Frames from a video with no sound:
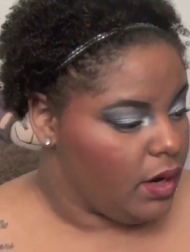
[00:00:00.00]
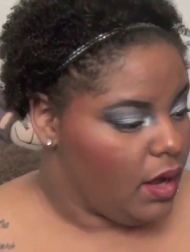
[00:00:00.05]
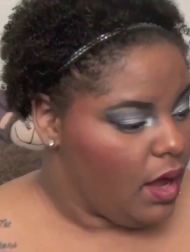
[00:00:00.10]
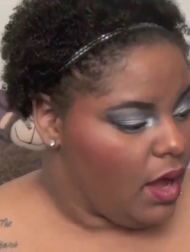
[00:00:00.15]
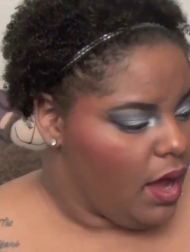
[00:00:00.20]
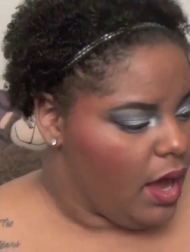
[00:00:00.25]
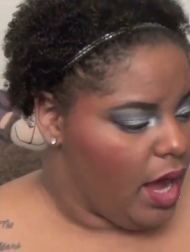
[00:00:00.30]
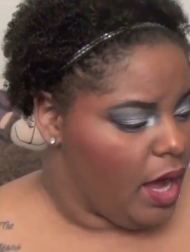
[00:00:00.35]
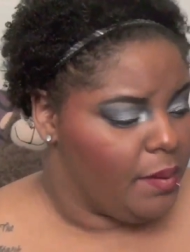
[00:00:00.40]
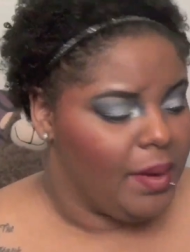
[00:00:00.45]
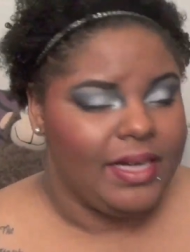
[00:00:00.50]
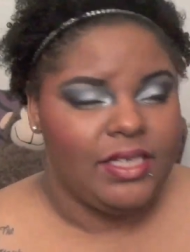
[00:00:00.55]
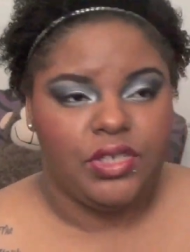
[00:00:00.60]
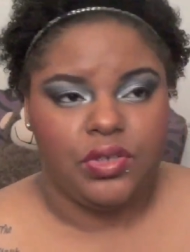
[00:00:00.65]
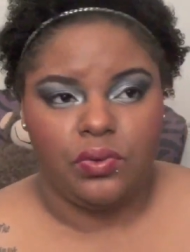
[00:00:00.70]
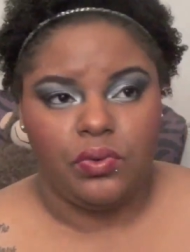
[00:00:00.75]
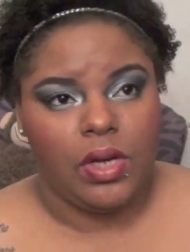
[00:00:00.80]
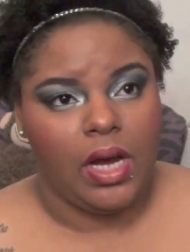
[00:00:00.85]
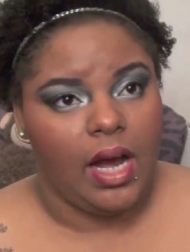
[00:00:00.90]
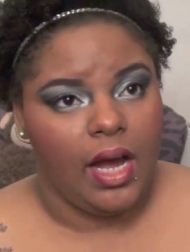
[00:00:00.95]
Um, I
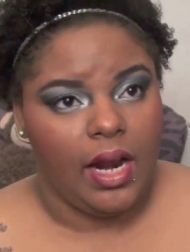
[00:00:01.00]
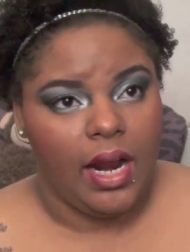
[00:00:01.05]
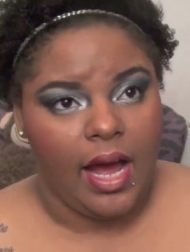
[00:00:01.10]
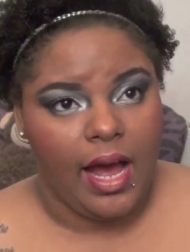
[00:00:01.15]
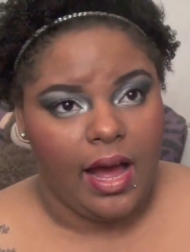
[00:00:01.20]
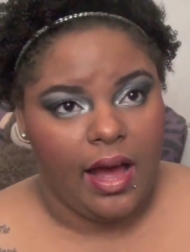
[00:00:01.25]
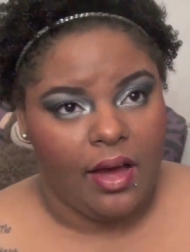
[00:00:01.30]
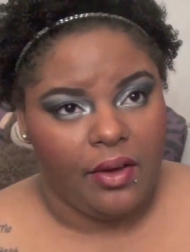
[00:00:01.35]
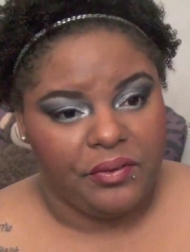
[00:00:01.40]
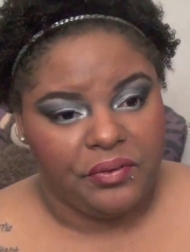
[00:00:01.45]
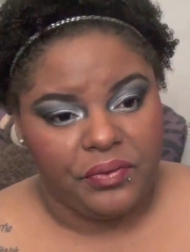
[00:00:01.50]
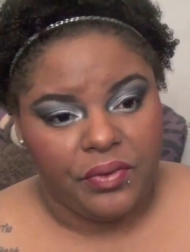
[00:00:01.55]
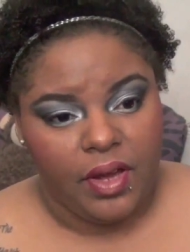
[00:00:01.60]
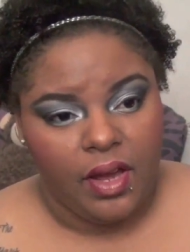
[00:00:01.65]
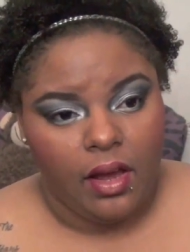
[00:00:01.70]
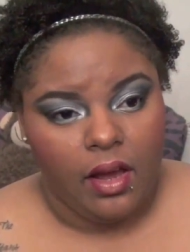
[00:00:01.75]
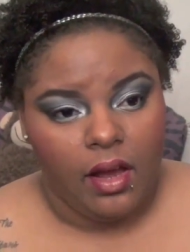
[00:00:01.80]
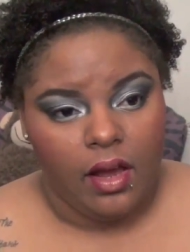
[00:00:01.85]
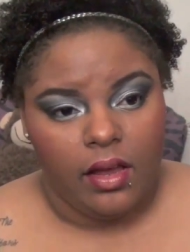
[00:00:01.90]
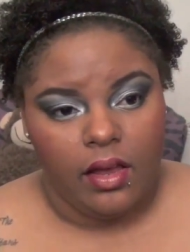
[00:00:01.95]
do not have
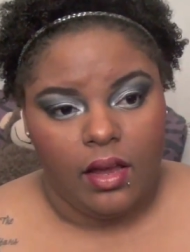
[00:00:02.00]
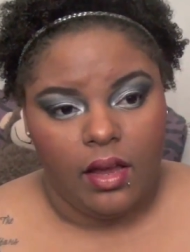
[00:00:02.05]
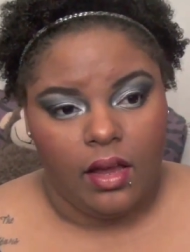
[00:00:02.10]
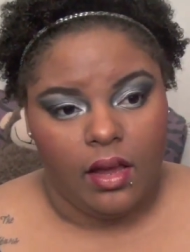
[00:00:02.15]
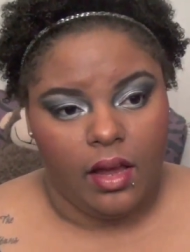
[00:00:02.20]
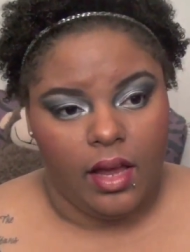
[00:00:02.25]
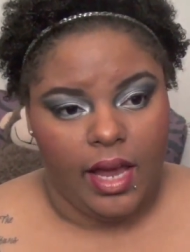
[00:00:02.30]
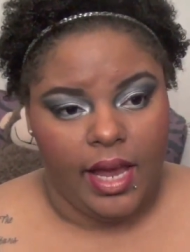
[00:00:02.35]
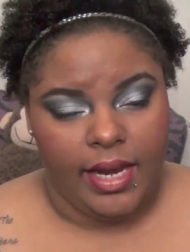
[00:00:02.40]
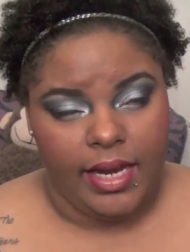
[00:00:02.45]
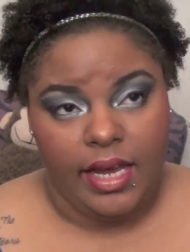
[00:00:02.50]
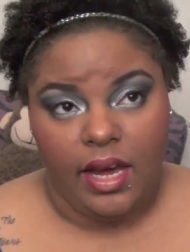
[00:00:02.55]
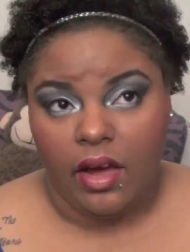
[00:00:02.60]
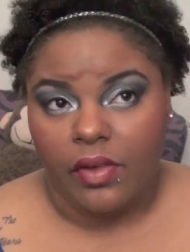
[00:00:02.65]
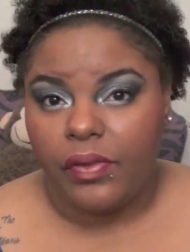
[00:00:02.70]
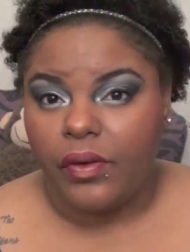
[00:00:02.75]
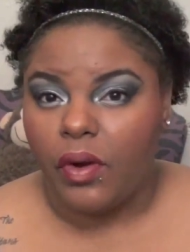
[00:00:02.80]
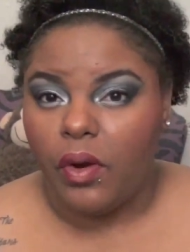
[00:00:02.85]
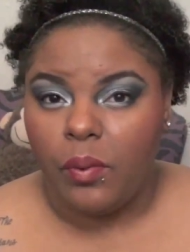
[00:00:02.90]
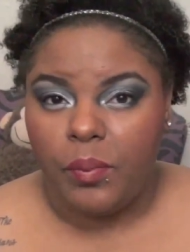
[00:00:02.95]
any
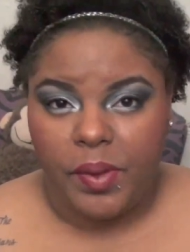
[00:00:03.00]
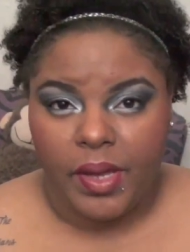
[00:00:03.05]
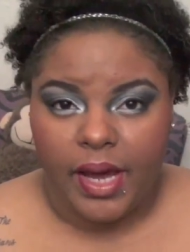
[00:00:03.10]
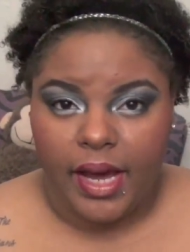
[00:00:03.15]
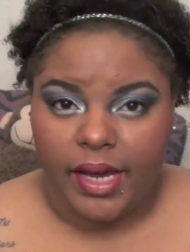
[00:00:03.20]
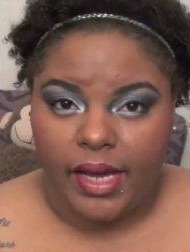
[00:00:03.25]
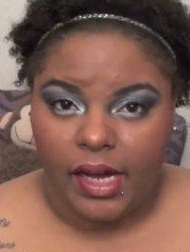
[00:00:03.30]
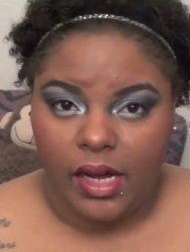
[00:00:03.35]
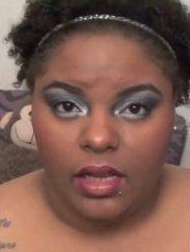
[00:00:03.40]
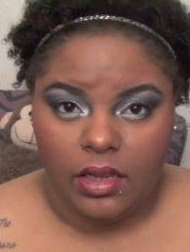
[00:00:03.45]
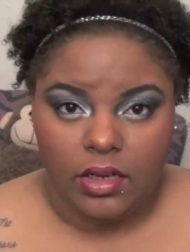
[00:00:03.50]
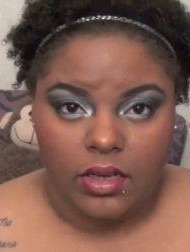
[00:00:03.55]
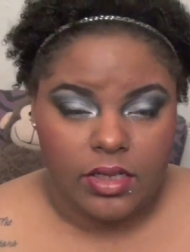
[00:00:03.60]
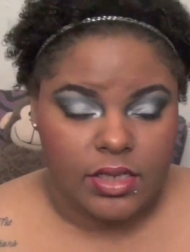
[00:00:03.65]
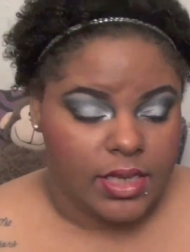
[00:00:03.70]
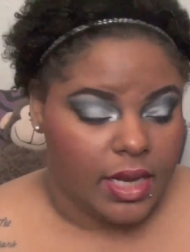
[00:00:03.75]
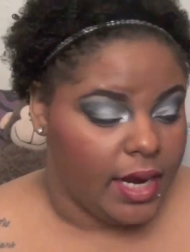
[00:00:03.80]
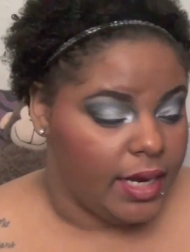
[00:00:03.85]
other OPI colors.